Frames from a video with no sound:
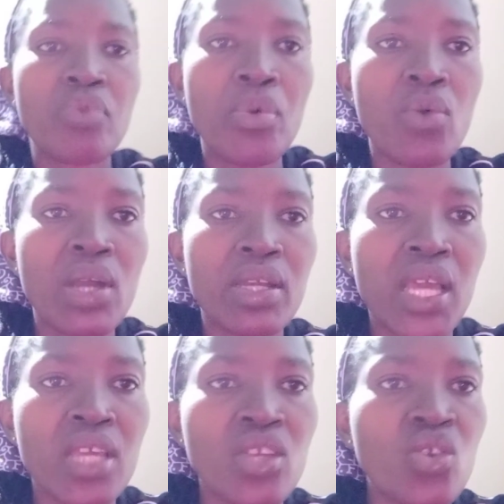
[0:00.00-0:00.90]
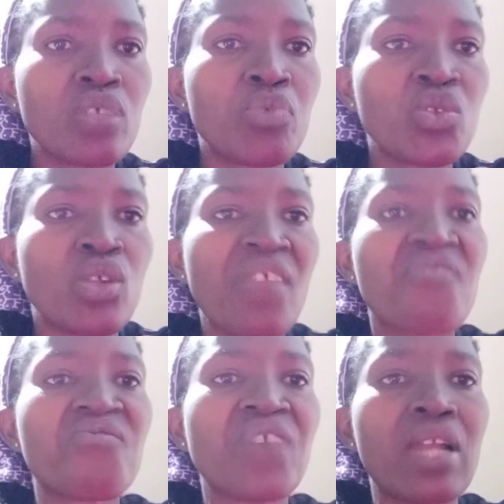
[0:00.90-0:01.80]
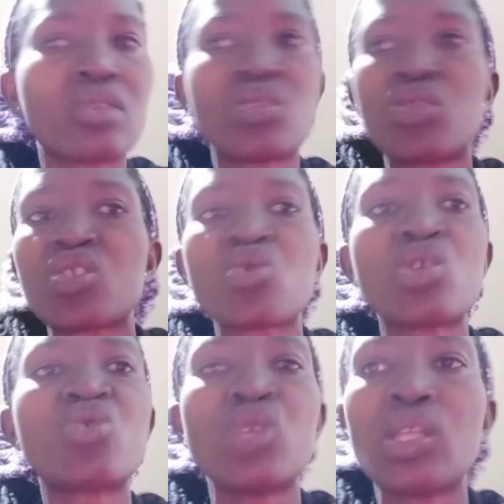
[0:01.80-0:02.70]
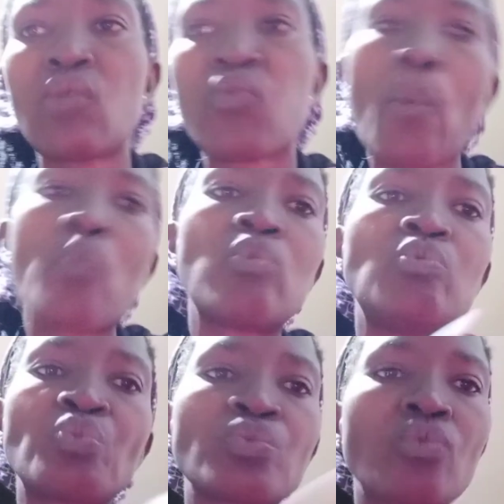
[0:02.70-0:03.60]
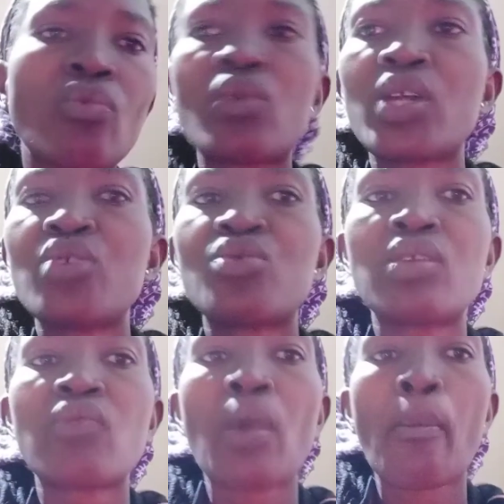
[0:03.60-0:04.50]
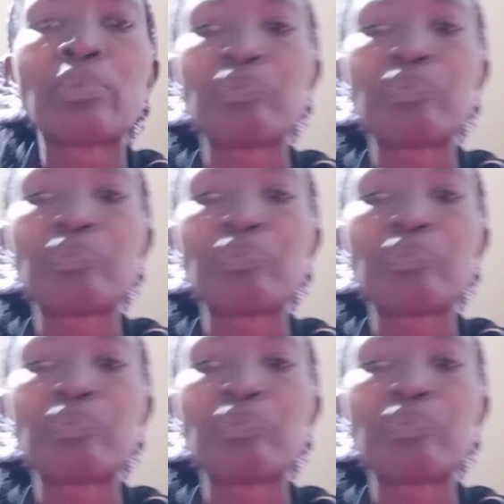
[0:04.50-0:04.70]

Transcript: people who are dying in hospital, they fight. They just want to live. Who are you to give up?